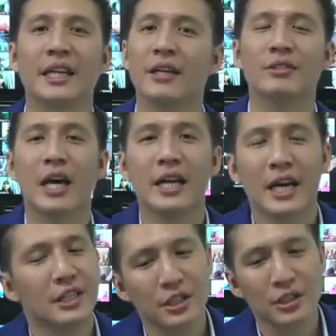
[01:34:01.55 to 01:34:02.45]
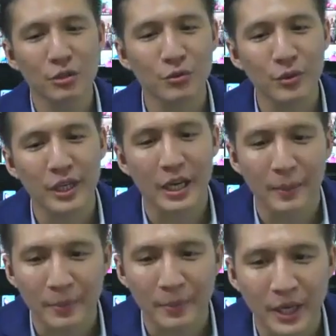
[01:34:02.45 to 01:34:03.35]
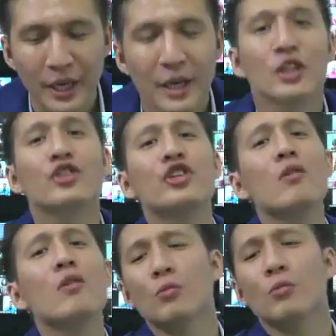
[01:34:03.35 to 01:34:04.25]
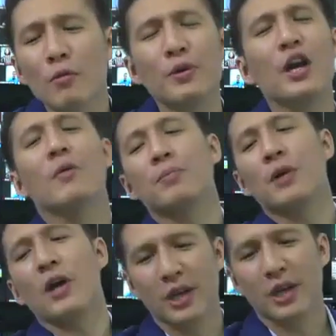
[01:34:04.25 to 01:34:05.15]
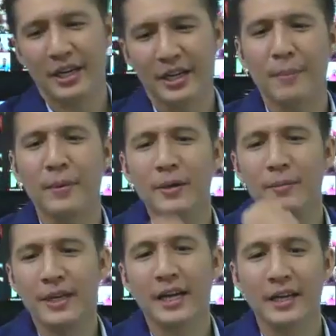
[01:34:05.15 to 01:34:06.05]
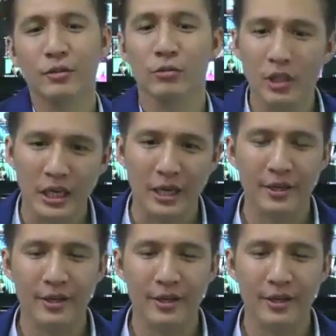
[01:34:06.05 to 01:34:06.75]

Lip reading: I have Saranga, Yeshu, Twitter, Babiole. Jump on Mopi of Pyongyari. I mean, be like, to deal.